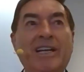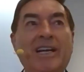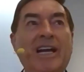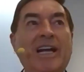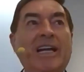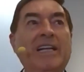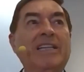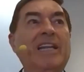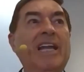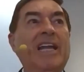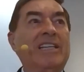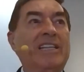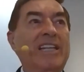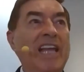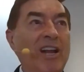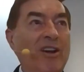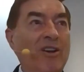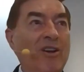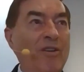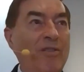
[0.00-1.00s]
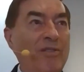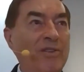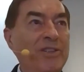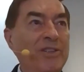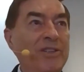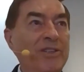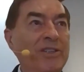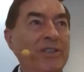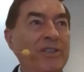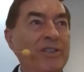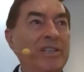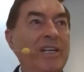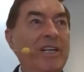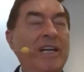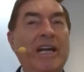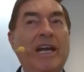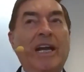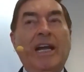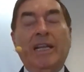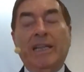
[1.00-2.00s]
And they take over,
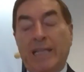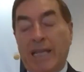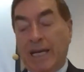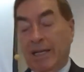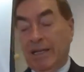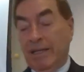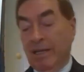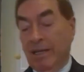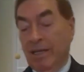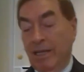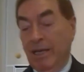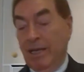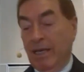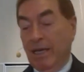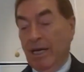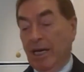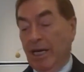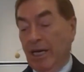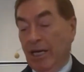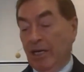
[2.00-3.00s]
and then uh,